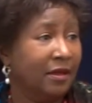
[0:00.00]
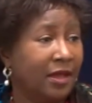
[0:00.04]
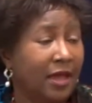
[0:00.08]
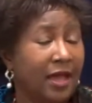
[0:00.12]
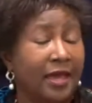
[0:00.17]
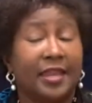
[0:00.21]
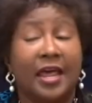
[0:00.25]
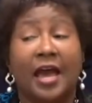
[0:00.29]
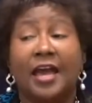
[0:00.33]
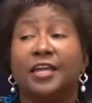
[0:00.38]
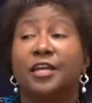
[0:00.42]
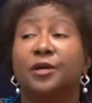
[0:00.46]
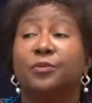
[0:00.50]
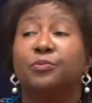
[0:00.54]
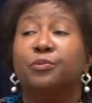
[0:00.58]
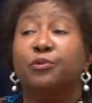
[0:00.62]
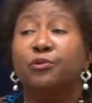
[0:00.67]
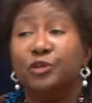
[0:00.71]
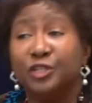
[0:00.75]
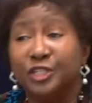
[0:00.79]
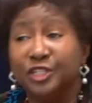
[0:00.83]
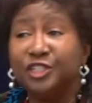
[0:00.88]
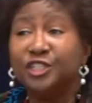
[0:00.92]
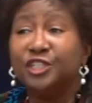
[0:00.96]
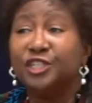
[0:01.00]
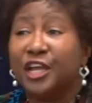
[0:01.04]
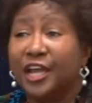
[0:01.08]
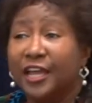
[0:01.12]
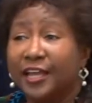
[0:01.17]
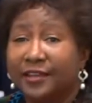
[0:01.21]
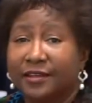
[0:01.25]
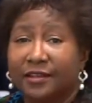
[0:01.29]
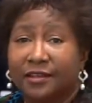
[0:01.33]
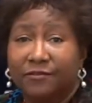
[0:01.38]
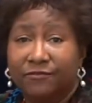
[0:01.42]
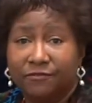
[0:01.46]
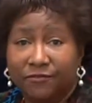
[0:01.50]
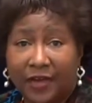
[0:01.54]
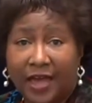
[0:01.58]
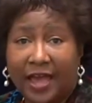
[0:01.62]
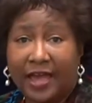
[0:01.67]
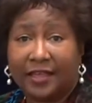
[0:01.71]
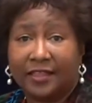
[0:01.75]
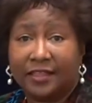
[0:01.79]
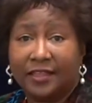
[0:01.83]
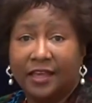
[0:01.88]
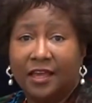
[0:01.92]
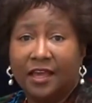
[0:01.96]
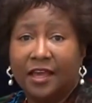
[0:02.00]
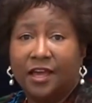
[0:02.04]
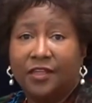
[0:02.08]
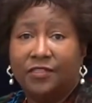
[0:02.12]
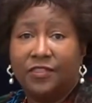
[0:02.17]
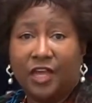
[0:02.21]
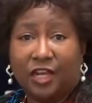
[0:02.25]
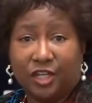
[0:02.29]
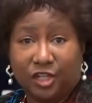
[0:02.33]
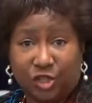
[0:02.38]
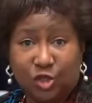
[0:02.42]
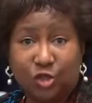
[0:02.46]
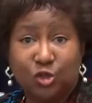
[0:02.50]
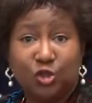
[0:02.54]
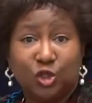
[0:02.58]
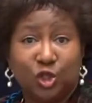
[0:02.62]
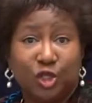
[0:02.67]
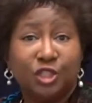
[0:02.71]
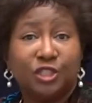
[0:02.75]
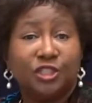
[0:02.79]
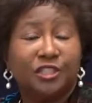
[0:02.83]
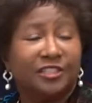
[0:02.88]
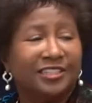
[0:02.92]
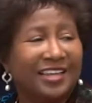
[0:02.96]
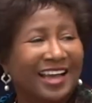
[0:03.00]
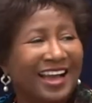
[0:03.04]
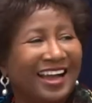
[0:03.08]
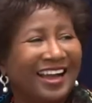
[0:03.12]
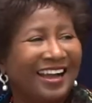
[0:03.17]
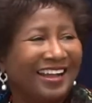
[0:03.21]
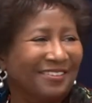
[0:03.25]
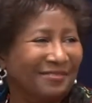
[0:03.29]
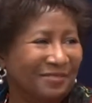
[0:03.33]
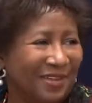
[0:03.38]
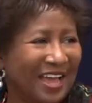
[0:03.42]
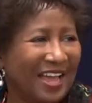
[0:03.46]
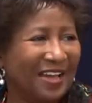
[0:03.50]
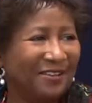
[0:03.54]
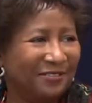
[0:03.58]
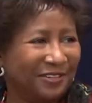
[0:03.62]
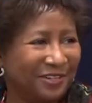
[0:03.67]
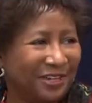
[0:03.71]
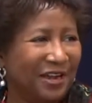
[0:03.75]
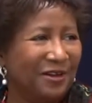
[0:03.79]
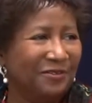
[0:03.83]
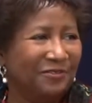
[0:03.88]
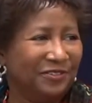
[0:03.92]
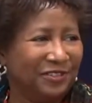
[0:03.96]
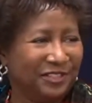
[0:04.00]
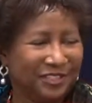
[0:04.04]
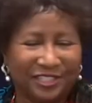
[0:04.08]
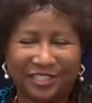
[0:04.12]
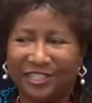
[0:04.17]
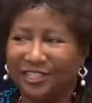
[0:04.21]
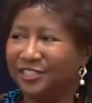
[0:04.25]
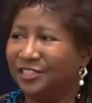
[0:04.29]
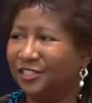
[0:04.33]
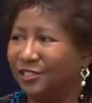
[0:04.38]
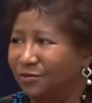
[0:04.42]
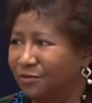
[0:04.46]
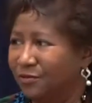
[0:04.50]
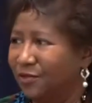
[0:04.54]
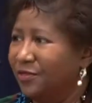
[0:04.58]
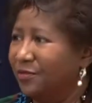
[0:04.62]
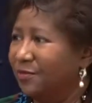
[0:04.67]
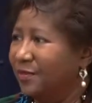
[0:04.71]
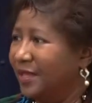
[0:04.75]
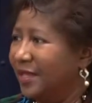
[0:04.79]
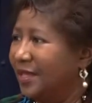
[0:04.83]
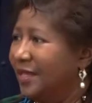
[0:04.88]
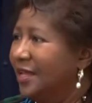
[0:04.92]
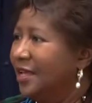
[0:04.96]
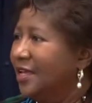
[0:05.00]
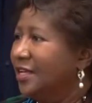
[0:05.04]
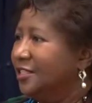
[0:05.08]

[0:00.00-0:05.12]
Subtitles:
And I appreciate the fact that you took the time to have a conversation with me.